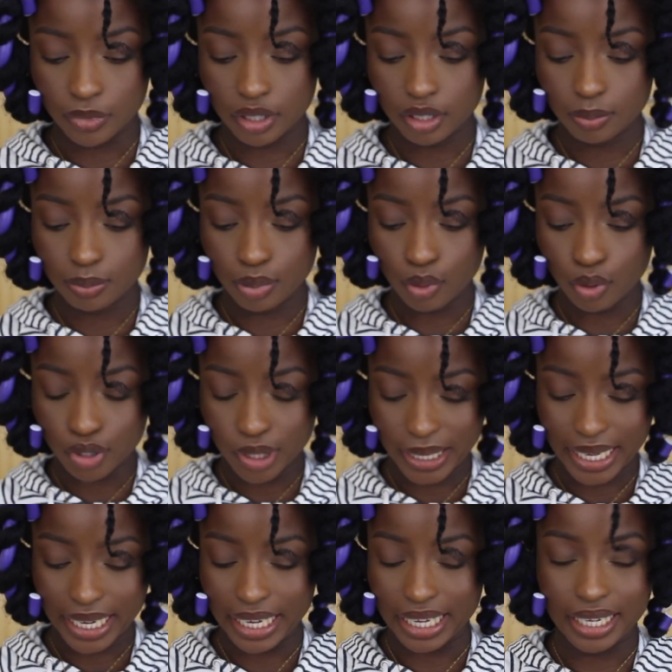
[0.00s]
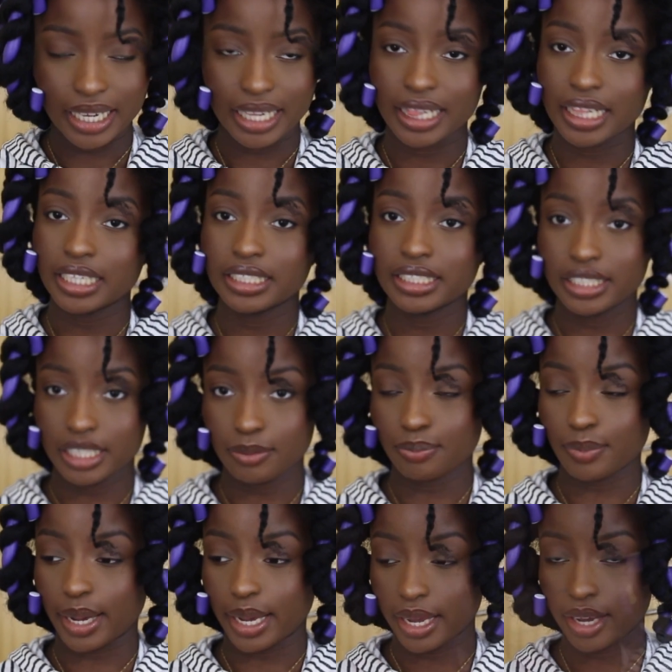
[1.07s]
going to pour it in and then dip
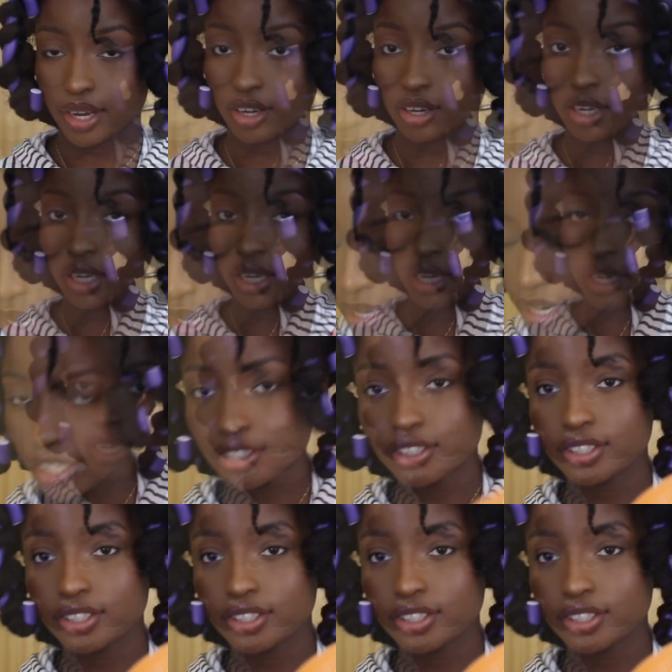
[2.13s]
my hair. Let's